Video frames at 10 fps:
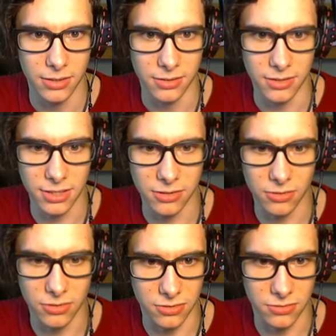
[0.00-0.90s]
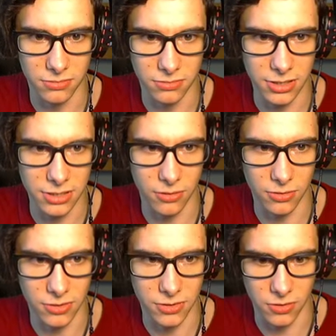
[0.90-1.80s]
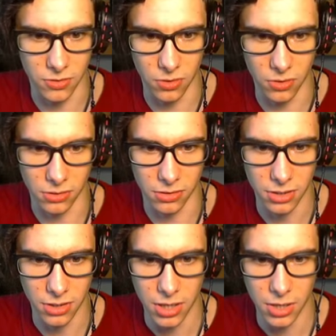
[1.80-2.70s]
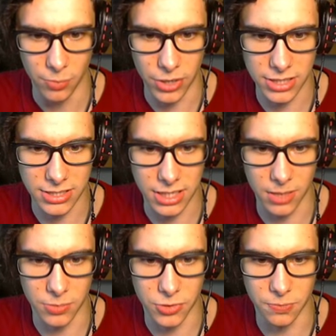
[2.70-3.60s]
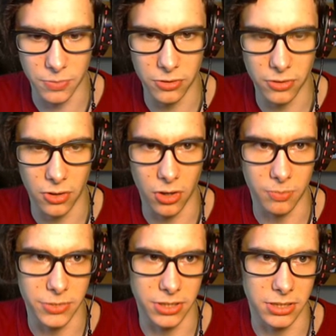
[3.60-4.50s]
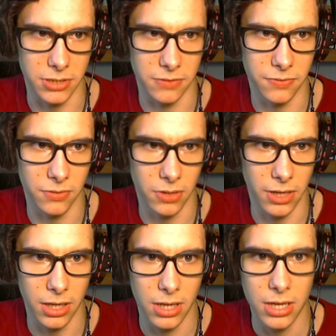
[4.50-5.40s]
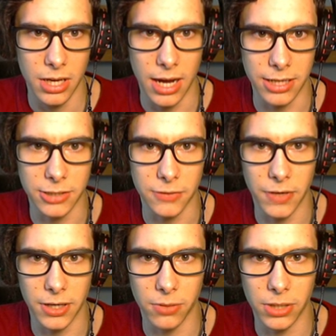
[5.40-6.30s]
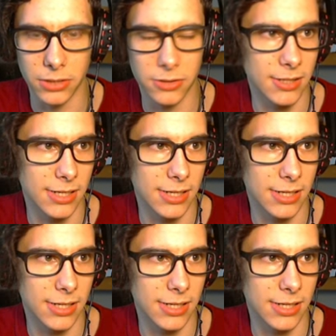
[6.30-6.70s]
This looks this looks cool. Press tab to view your objectives. Okay. I need to find a way into the